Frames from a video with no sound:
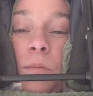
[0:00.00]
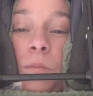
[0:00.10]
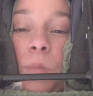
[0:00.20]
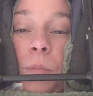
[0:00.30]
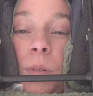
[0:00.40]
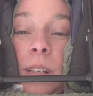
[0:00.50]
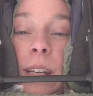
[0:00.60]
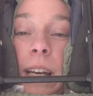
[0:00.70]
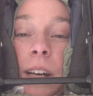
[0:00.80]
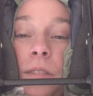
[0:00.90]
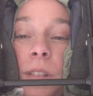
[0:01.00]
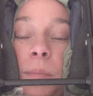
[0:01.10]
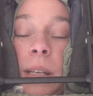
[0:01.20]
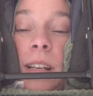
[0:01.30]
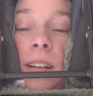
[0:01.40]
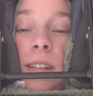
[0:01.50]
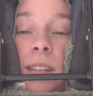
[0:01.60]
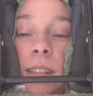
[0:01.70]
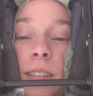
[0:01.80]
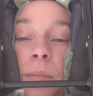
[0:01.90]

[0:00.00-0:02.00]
we wouldn't have as many clients